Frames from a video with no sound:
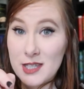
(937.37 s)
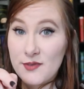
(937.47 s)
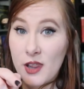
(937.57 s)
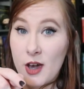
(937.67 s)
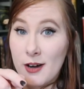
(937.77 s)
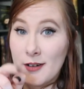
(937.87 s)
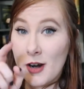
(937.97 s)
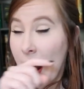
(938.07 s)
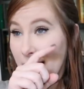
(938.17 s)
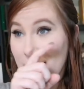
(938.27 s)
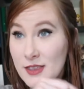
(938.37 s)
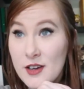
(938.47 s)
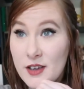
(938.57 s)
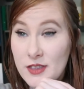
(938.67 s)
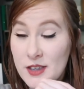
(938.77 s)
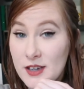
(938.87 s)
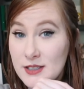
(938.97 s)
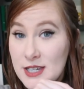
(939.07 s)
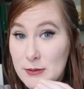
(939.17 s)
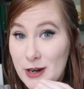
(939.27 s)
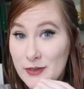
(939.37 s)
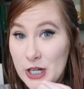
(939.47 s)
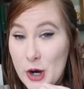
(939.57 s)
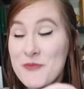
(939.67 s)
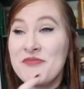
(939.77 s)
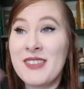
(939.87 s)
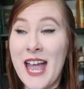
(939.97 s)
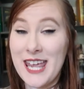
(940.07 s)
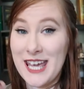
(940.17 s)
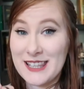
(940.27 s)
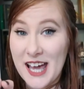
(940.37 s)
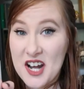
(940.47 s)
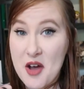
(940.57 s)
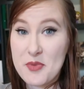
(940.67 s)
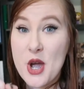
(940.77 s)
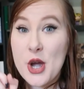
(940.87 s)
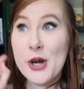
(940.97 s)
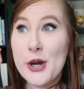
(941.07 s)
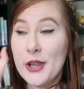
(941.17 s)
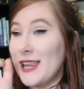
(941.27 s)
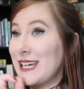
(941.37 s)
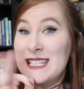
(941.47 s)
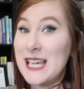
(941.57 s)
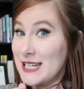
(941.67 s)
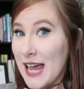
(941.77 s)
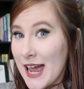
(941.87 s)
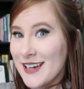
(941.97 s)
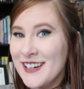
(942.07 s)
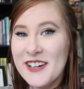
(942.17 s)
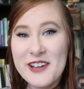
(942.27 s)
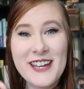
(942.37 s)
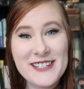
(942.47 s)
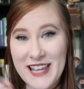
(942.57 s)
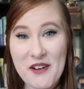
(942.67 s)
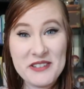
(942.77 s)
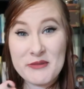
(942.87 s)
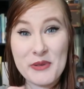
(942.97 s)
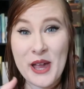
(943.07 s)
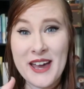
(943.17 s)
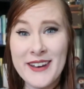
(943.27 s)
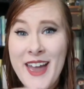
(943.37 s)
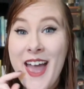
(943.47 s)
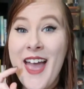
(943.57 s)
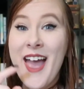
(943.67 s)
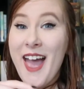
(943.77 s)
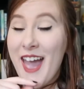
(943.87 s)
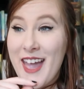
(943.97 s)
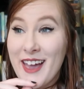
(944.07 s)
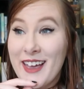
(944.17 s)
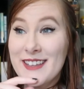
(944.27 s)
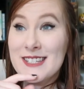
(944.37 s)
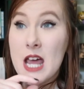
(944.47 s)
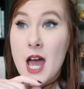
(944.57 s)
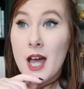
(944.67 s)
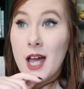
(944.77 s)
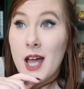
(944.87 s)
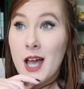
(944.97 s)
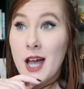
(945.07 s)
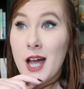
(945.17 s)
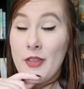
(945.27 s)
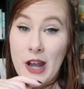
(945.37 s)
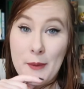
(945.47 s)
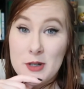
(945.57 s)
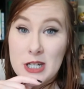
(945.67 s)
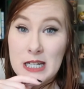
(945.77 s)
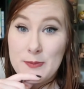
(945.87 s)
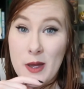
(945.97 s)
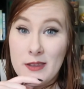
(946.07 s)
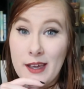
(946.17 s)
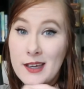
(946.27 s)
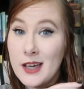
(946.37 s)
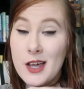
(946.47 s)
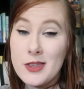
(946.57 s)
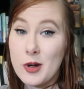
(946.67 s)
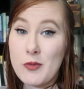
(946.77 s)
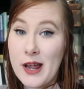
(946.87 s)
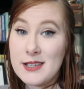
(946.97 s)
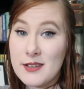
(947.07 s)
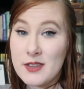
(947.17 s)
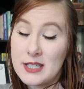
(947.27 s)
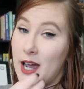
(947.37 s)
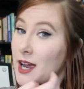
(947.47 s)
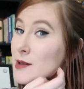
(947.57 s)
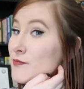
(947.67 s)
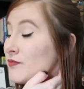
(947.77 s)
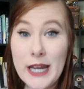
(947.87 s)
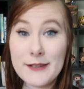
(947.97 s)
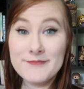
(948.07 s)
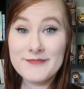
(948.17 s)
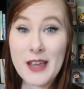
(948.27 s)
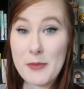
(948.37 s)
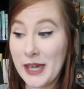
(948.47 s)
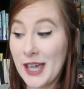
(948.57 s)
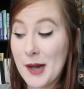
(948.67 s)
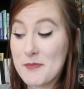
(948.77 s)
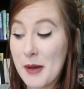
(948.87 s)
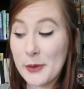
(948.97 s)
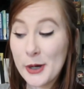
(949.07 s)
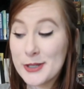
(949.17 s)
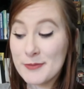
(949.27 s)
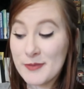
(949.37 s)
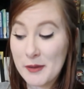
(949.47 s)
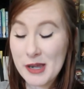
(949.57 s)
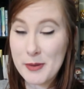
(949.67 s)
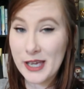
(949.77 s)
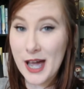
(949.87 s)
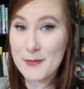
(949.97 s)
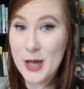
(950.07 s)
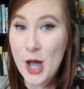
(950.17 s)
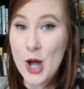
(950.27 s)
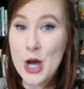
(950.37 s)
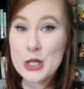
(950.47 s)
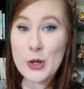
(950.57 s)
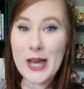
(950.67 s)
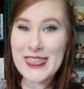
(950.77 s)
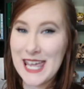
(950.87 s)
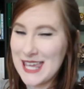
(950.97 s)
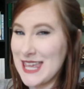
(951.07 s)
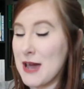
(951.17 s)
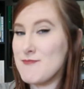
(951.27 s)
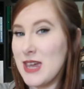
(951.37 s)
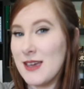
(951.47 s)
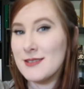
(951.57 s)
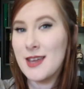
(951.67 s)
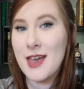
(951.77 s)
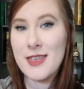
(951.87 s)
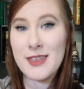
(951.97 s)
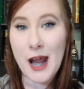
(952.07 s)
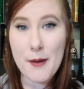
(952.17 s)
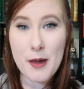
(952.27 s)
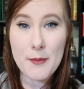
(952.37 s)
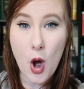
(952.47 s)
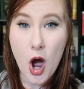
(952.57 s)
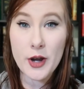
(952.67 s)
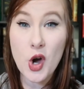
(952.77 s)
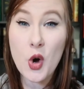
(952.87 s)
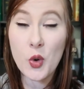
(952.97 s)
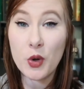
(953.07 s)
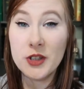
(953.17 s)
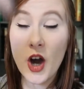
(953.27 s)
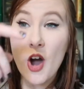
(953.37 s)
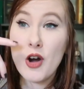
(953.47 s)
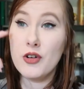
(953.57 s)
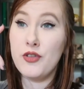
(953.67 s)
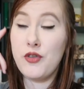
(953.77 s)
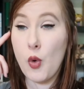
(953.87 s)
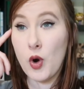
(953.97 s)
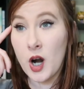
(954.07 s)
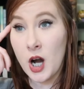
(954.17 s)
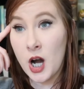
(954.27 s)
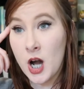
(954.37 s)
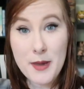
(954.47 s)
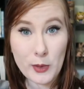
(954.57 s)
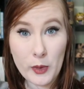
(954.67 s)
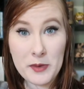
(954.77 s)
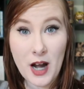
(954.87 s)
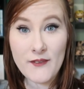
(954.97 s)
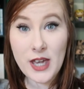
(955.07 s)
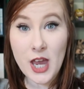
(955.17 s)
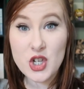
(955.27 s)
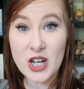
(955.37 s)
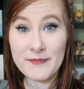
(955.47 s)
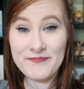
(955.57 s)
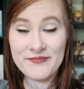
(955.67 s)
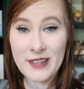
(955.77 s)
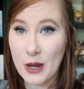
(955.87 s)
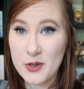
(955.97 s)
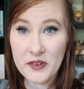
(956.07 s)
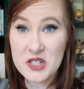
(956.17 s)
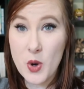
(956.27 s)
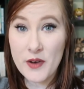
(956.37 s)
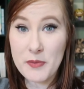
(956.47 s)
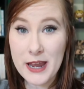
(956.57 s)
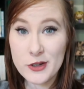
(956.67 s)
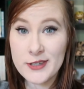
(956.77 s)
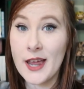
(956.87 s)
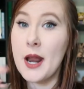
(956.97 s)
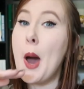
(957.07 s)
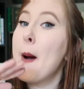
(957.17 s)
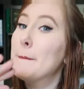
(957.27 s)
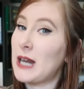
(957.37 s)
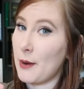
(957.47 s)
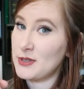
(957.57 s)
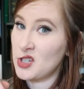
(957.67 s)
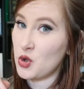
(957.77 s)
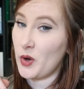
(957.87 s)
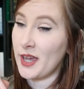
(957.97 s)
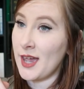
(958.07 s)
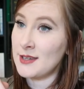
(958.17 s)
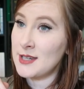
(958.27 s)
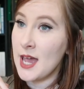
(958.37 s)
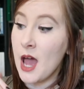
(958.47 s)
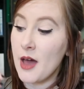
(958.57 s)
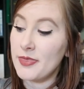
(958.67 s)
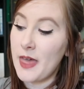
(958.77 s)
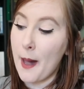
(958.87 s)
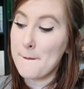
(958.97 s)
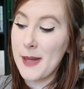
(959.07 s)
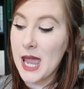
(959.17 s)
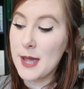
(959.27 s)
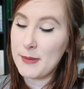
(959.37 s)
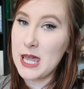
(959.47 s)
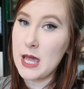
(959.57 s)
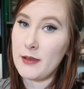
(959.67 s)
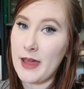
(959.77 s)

this video, or edit the TBR video and get that up like today, because that was the plan. And then I'm just gonna spend like the rest of the time reading and picking up my books that I'm gonna pick up. So I think that means that I am on hold for People We Meet on Vacation. I was only 12 pages in, but I was enjoying it. That may be